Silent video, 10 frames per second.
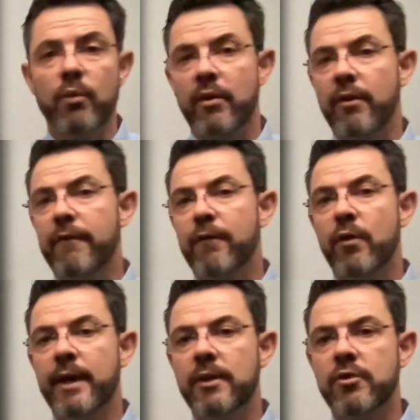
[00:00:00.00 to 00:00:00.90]
we're
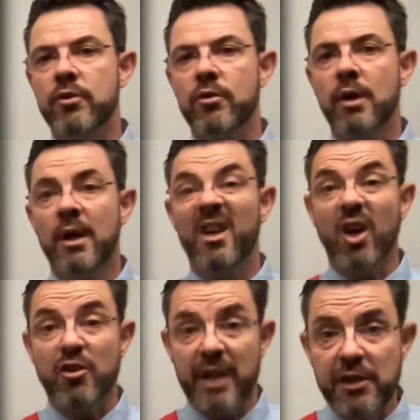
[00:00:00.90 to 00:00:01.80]
referring to
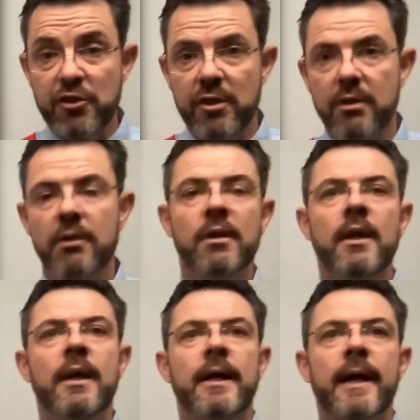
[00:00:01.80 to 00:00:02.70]
congestion,
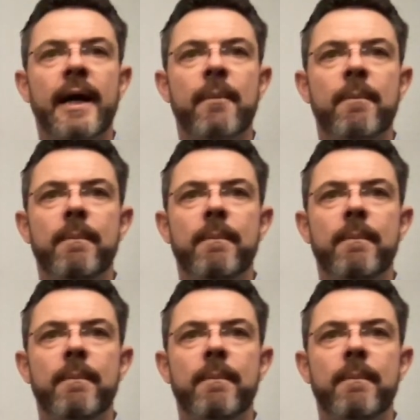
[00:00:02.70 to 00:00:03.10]
um,